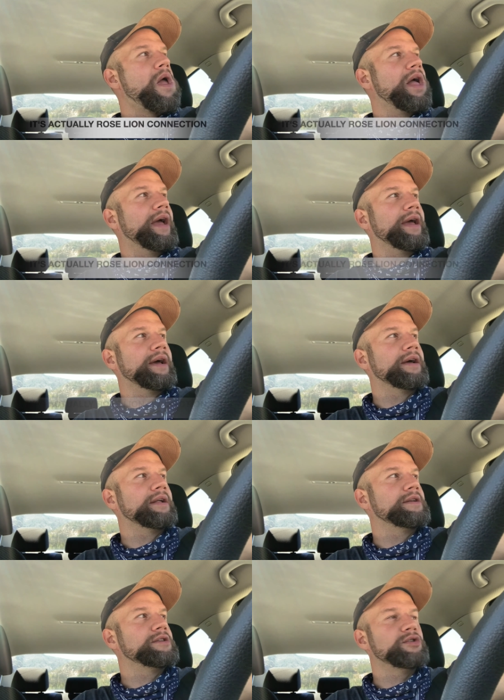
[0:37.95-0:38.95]

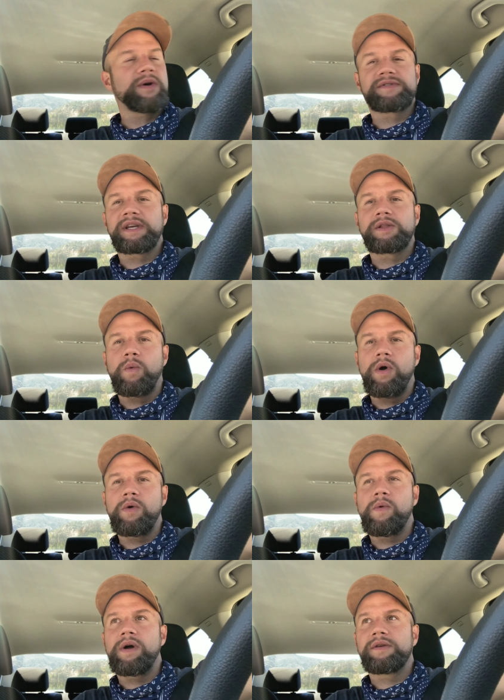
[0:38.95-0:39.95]
and you have to take the
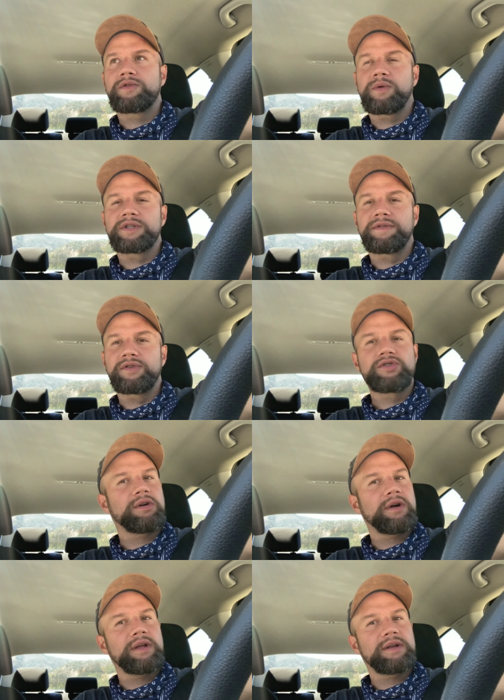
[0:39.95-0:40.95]
101 towards Ventura,